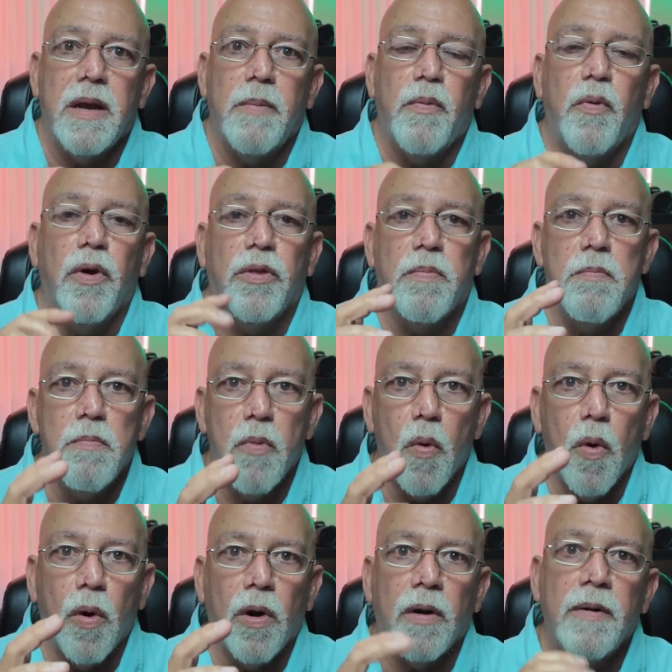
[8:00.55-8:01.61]
up with
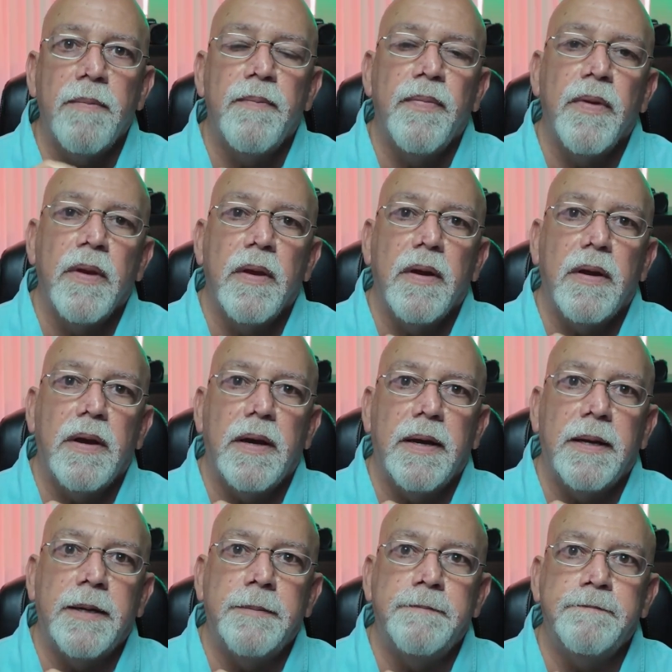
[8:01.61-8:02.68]
more,
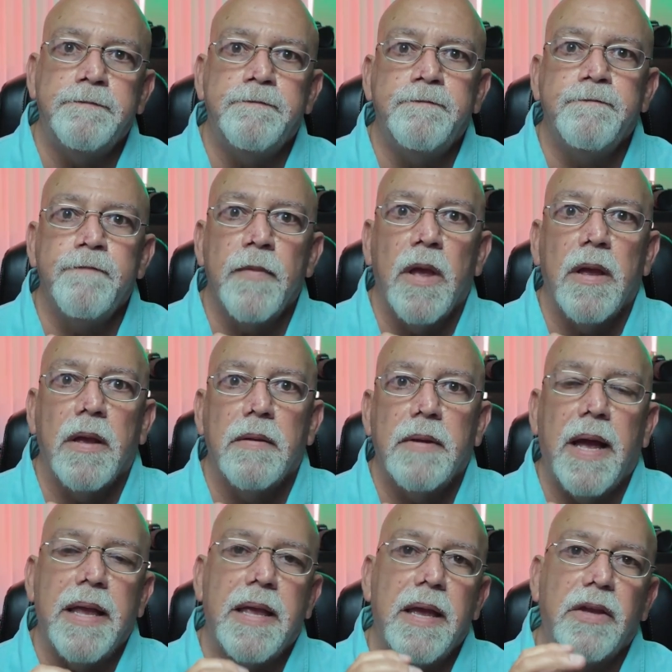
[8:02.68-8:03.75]

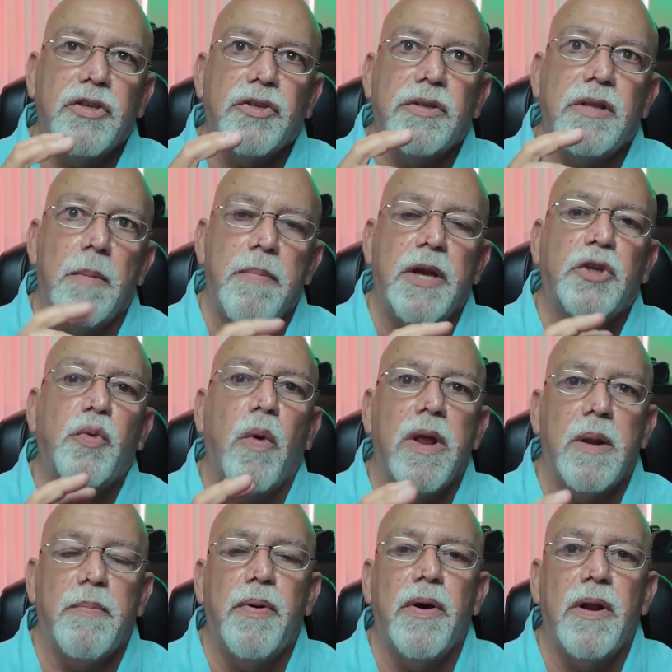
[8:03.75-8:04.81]
I guess the best way
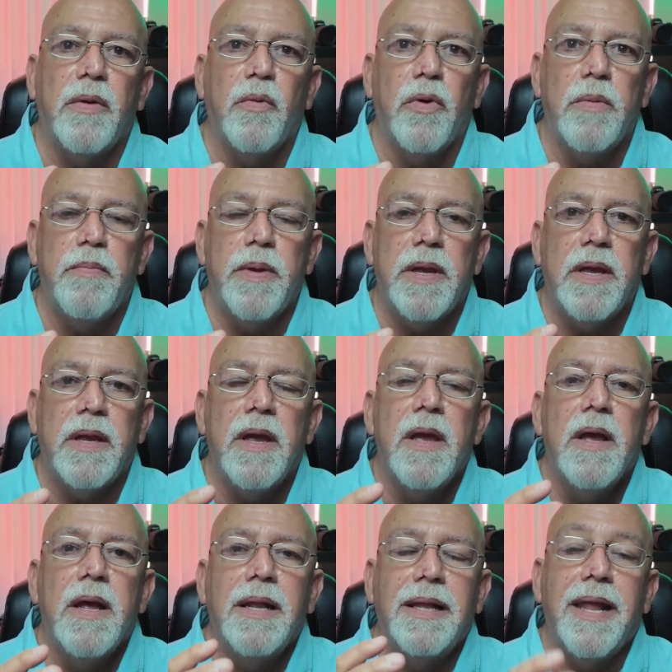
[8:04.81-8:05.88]
to put it would be
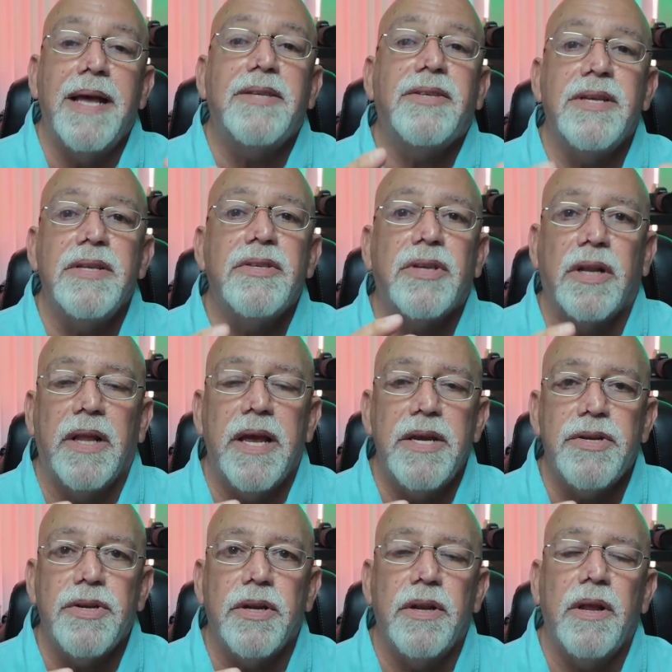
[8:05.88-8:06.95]
less
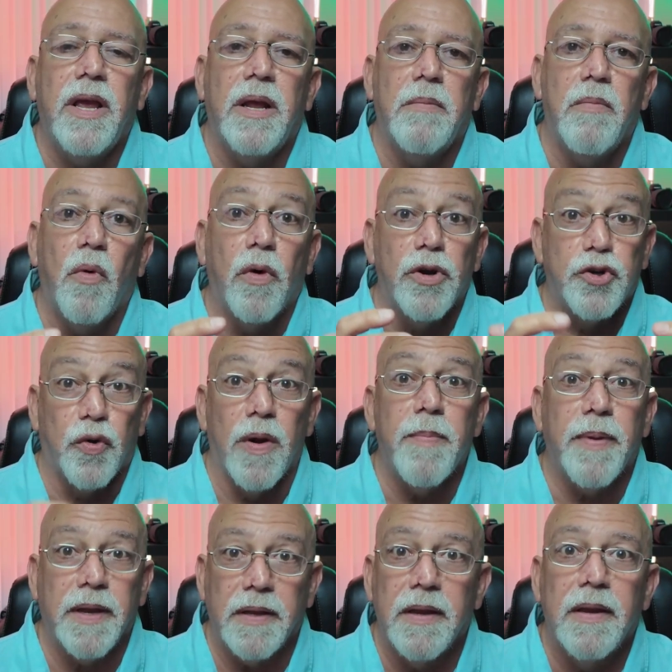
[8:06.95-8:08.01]
insulation and more
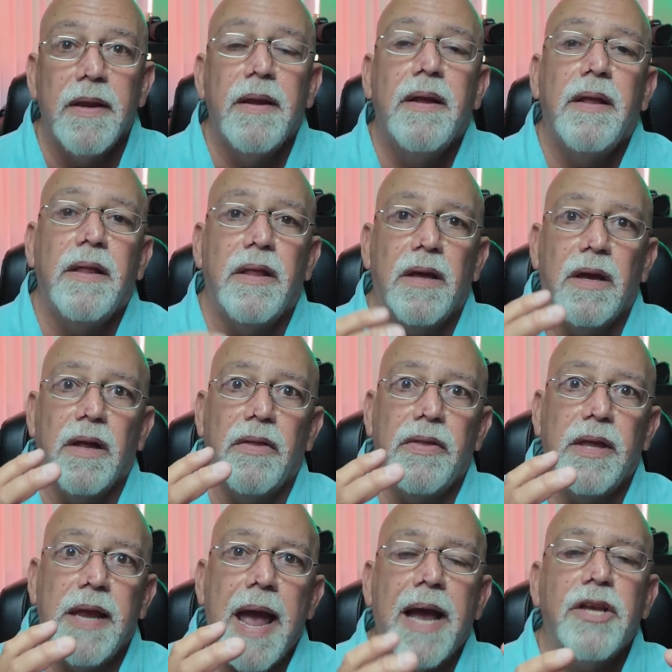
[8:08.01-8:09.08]
dripping.
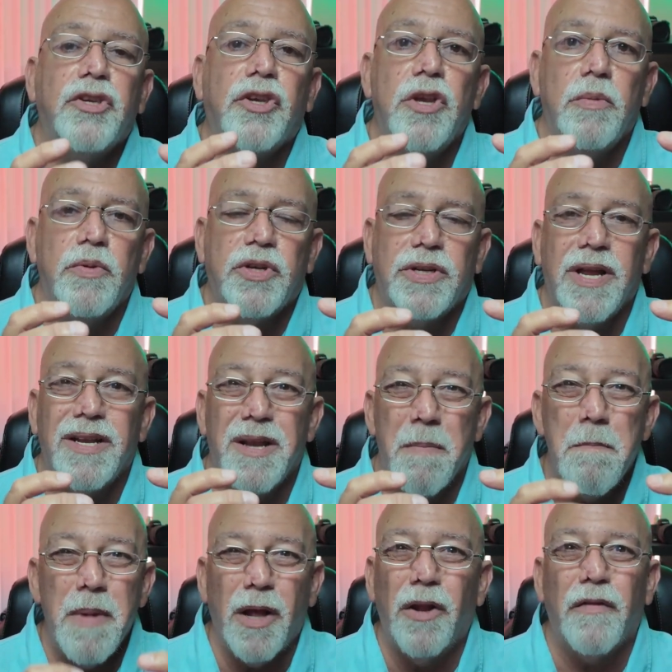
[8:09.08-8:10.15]
The ice cubes tend to
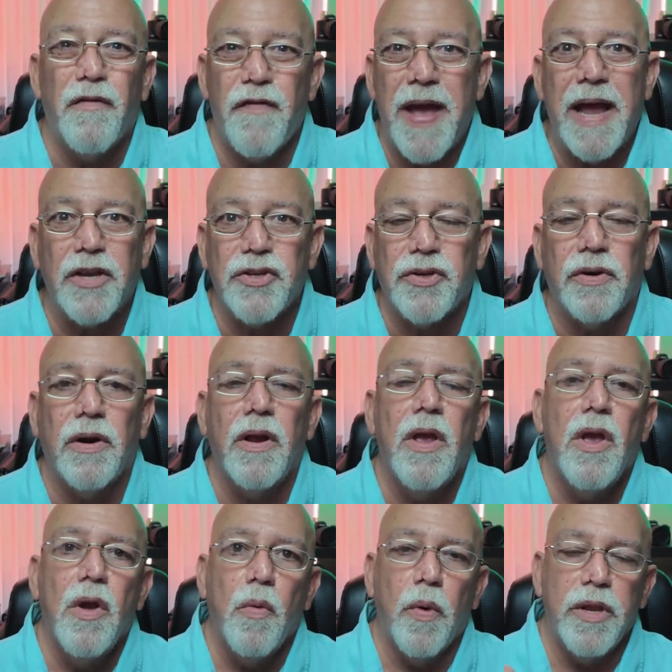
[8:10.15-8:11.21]
melt faster.
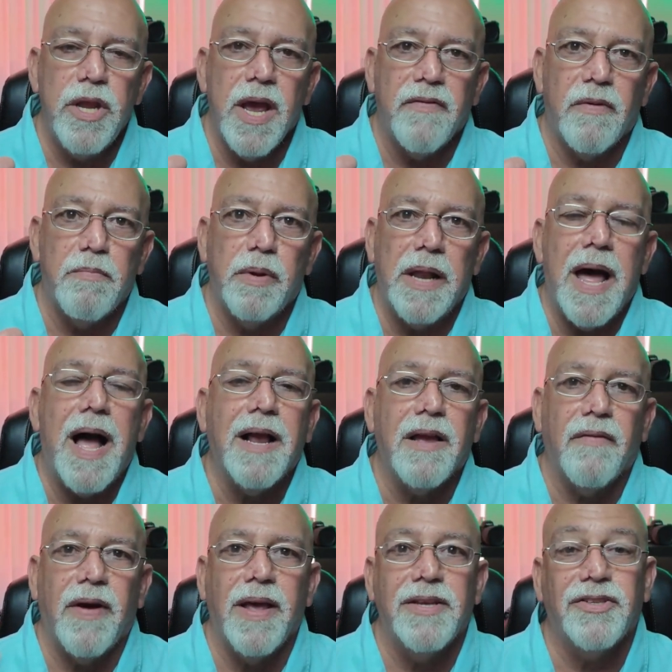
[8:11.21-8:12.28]
When you have a block
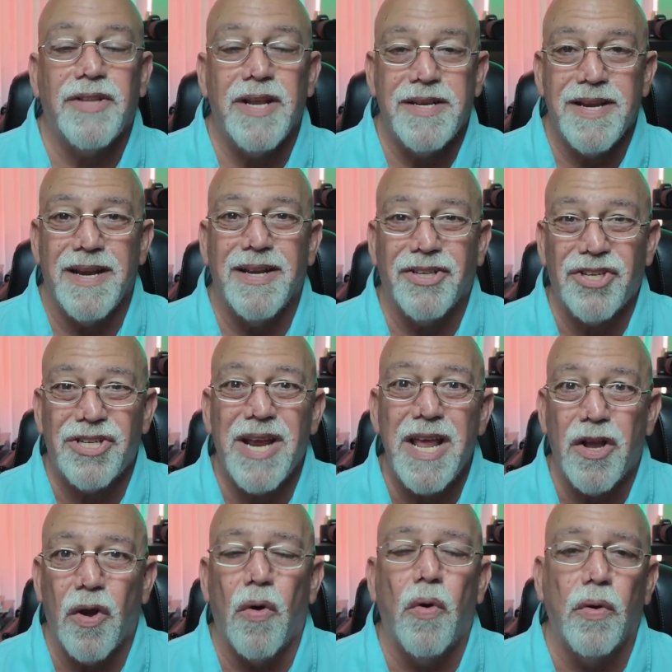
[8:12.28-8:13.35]
of ice, they tend to stay
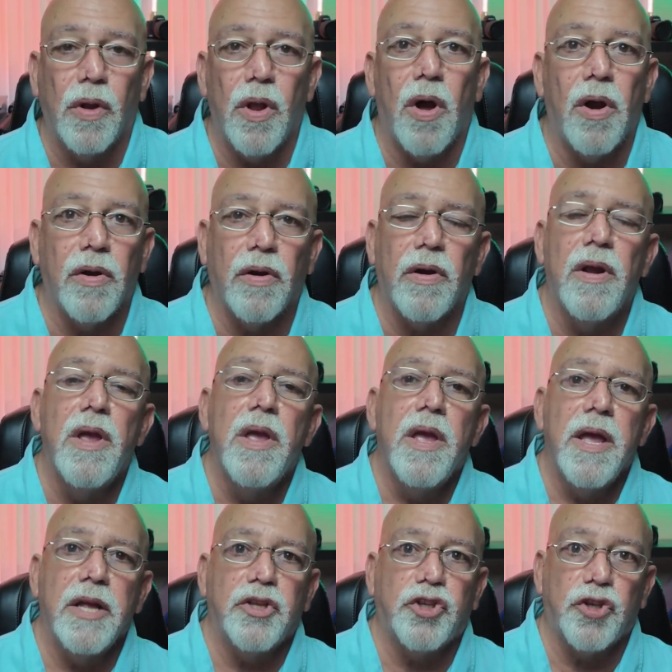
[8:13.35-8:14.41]
cold longer.
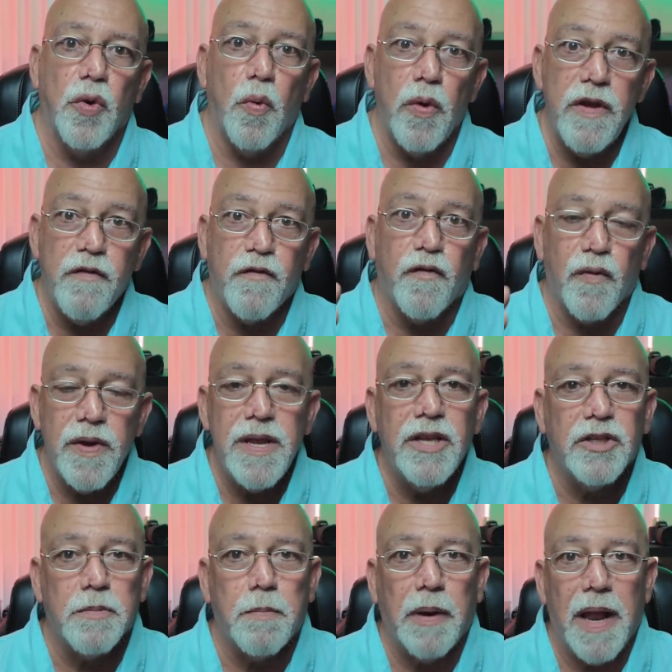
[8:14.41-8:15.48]
And so we
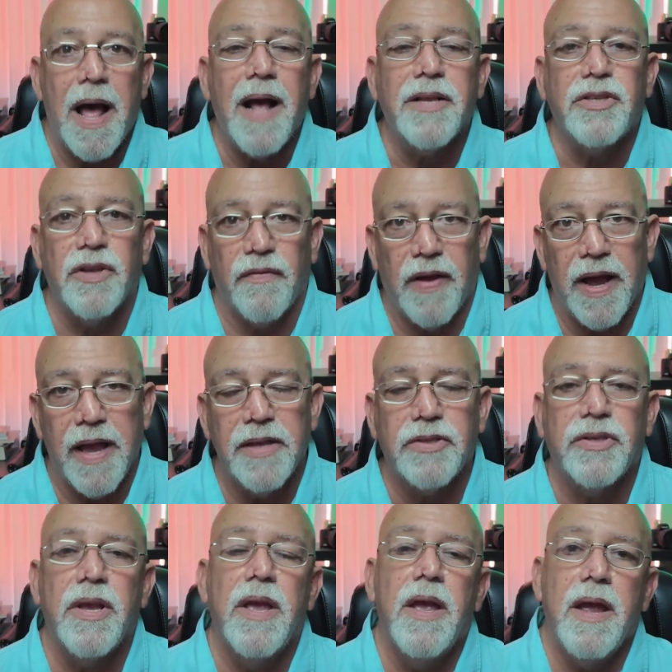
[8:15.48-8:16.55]
freeze blocks of
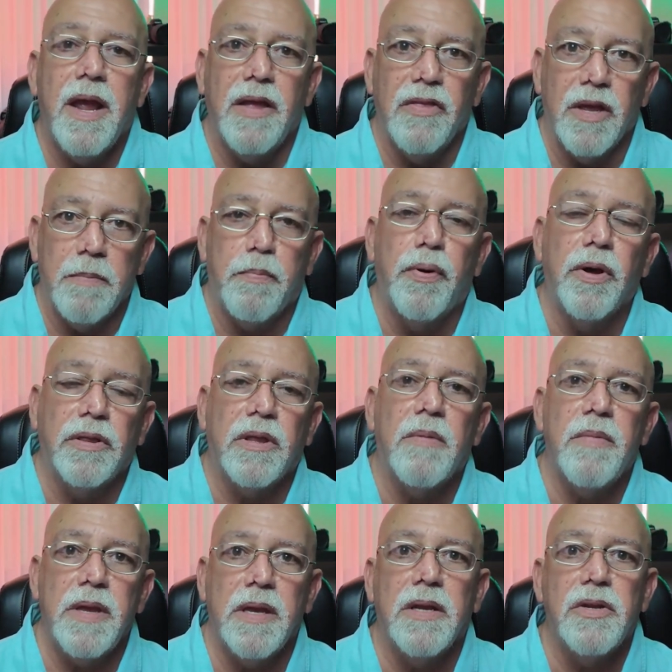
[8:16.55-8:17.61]
ice and then put
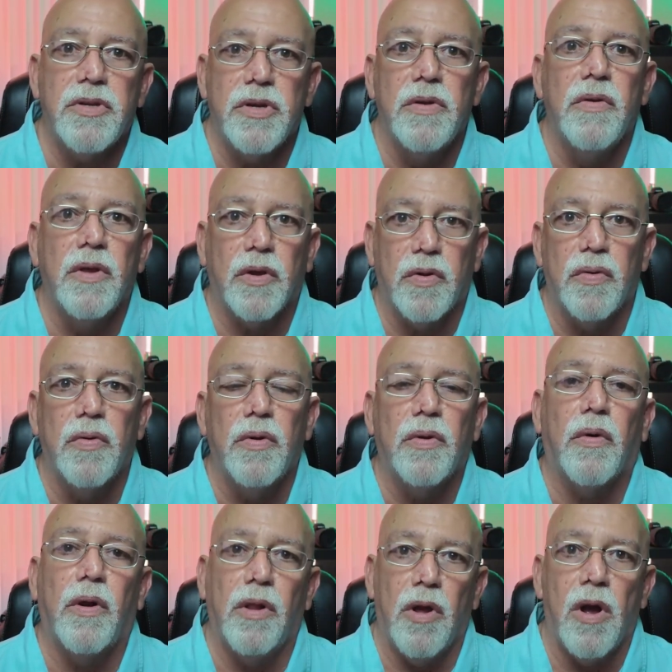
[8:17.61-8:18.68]
them into the
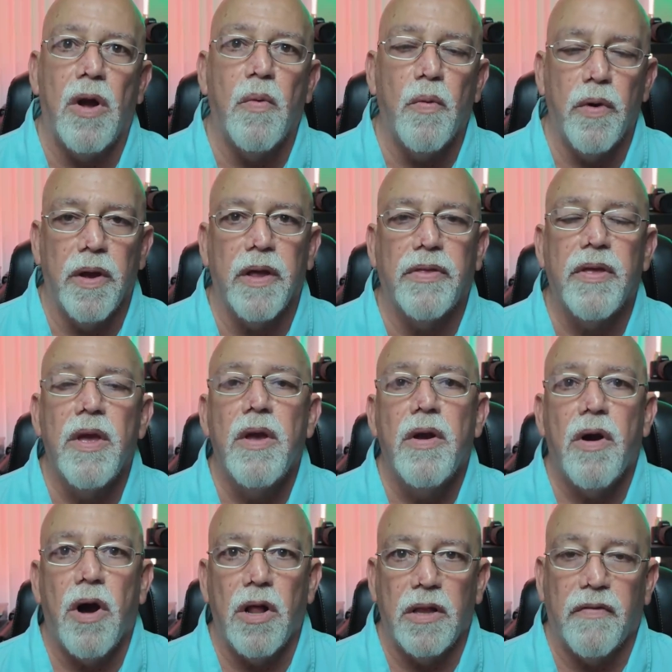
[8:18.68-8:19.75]
cooler along with
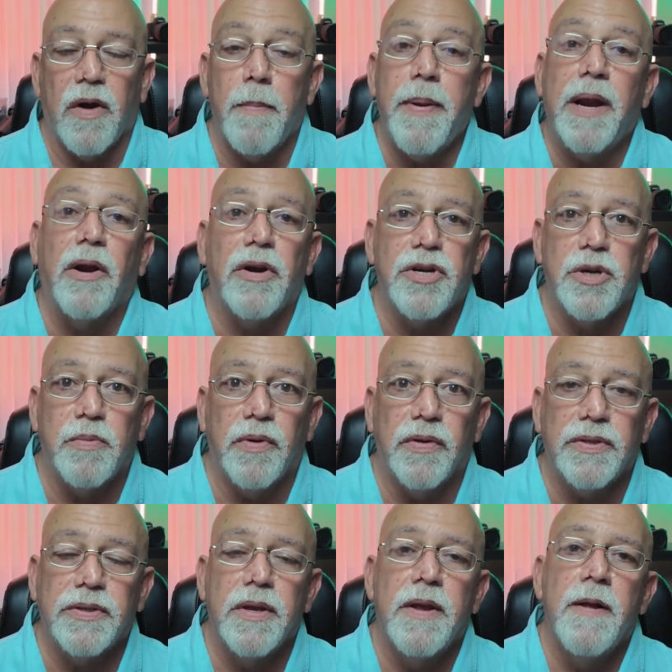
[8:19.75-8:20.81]
all of our
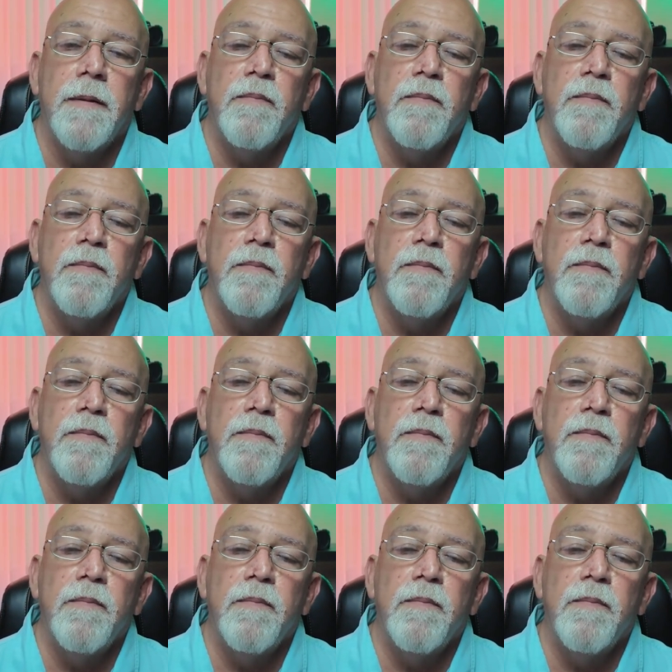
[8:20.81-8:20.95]
perishables.